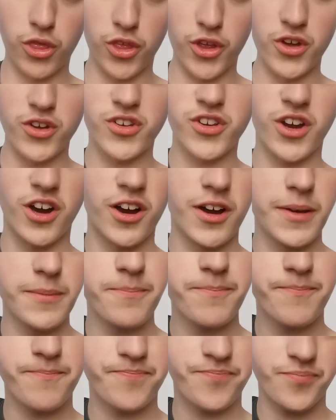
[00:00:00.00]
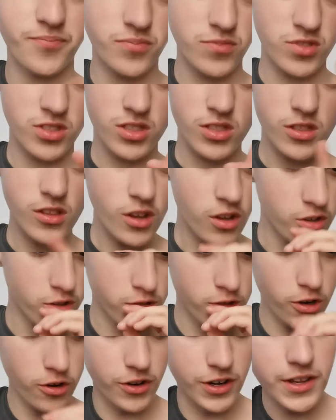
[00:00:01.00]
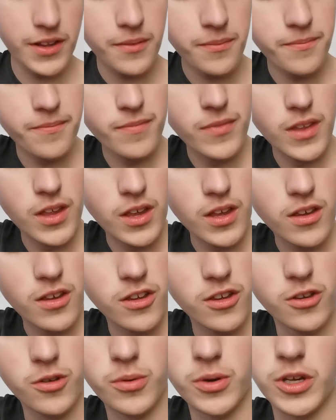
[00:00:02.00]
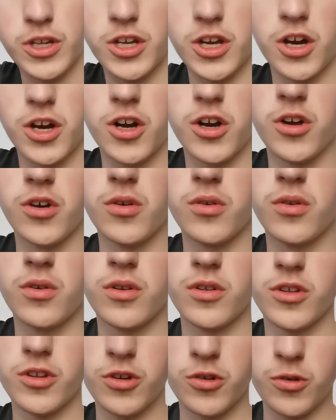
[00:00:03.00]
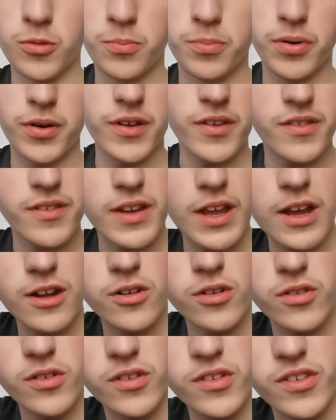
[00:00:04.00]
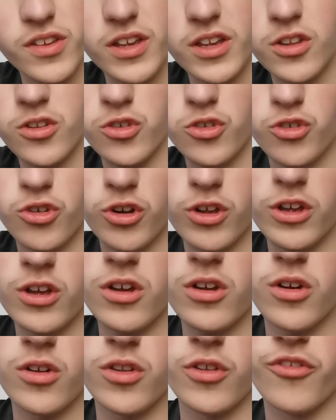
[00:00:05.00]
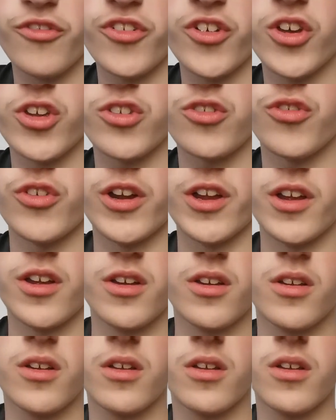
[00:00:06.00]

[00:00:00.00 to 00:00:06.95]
third time, sorry, you would go, you would press down on the second string on the first fret. So